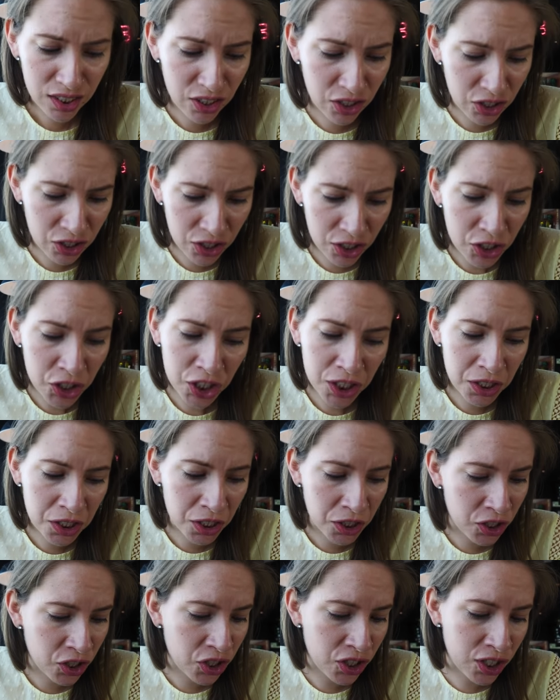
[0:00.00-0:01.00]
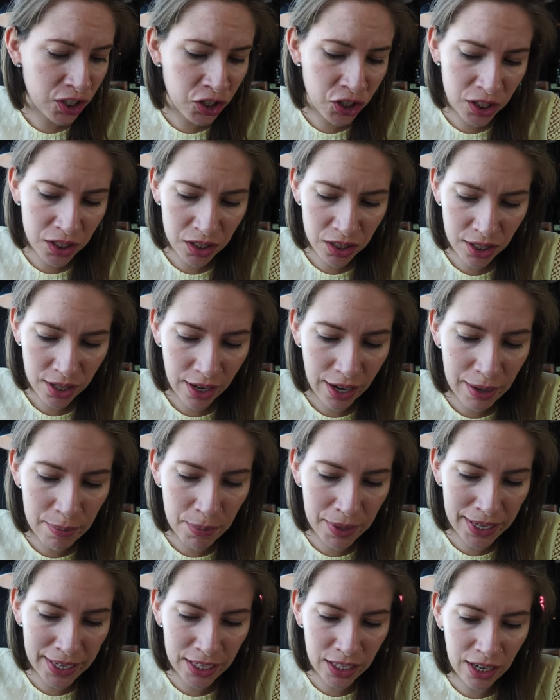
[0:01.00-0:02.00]
Decisions, decisions. I
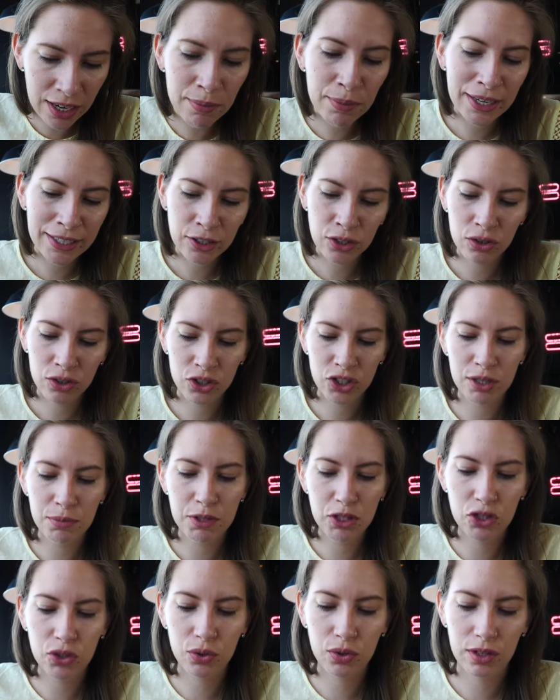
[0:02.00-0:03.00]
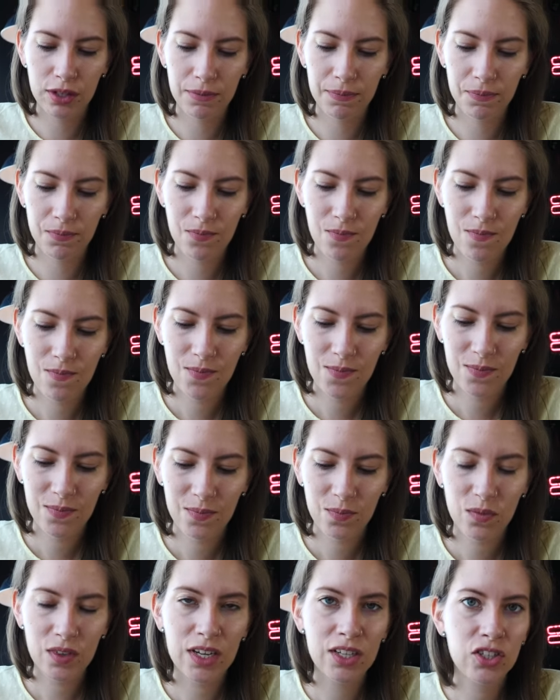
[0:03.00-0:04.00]
might, I might do the chimichurri. Okay.
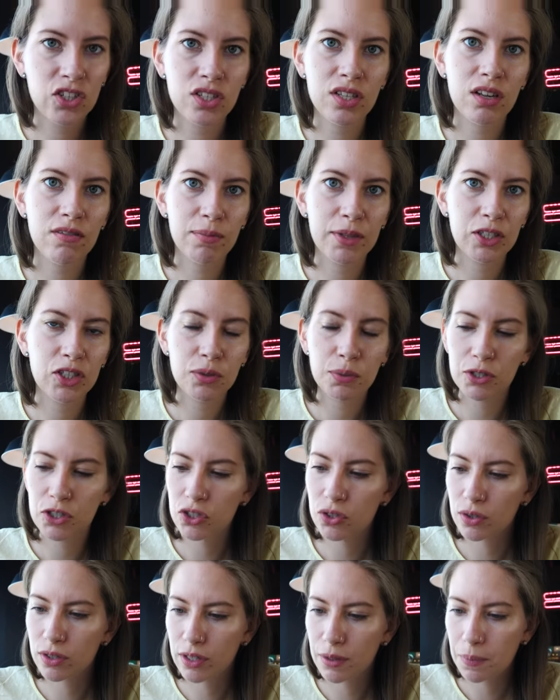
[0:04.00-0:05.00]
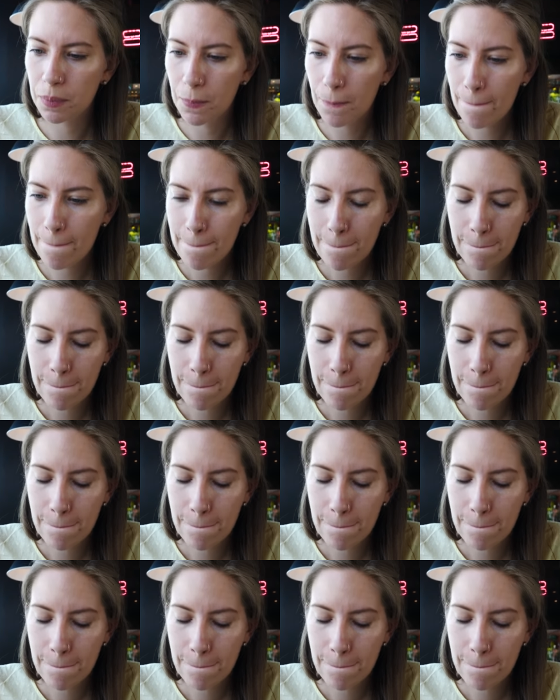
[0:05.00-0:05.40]
I just love my chimichurri.